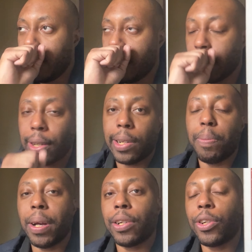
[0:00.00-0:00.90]
it's the
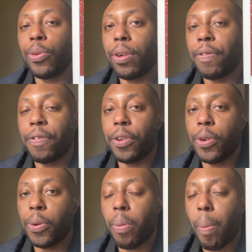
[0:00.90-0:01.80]
best suited for
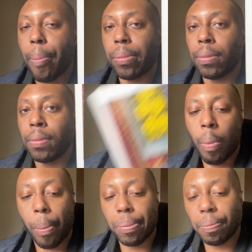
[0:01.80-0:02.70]
you.
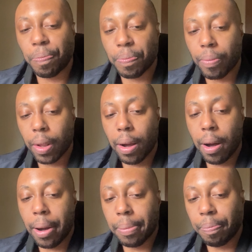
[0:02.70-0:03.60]

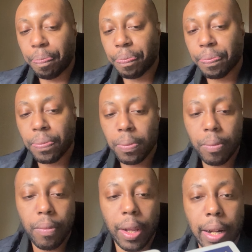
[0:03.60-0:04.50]
Um,
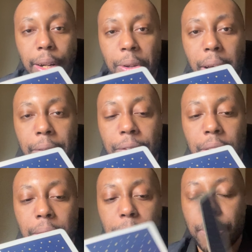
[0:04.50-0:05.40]
and then you have
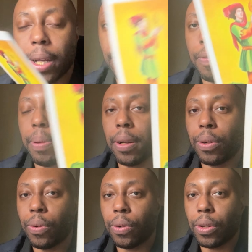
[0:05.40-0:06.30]
the Page of
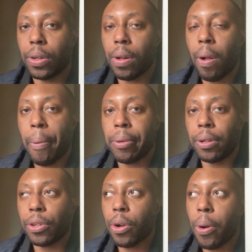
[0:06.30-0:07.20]
Pentacles.
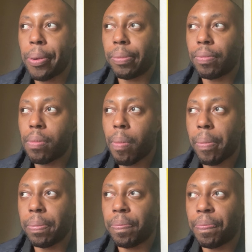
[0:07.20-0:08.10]
So
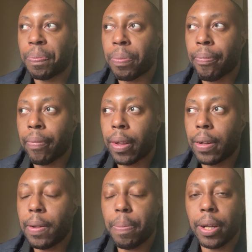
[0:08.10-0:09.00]

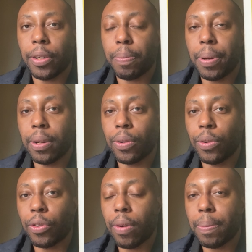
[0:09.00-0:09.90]
the Page of
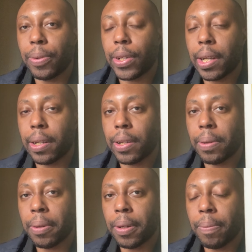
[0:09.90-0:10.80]
Pentacles represents
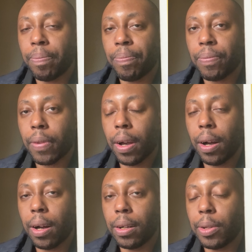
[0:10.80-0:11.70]

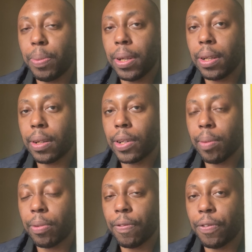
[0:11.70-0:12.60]
uh, this being
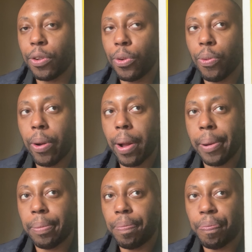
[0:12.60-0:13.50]
something for you where